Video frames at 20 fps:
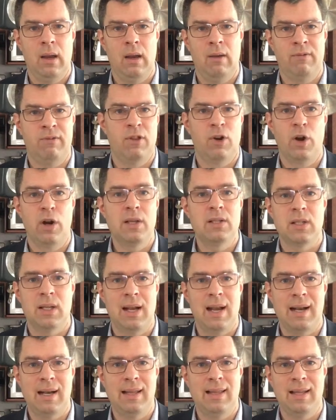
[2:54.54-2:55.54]
if there
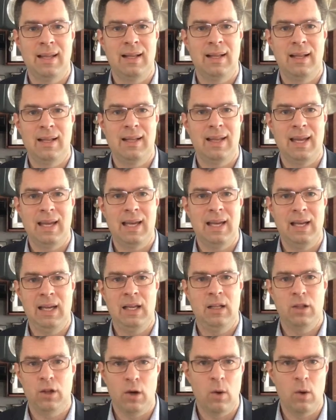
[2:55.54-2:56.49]
isn't anything that they can eat,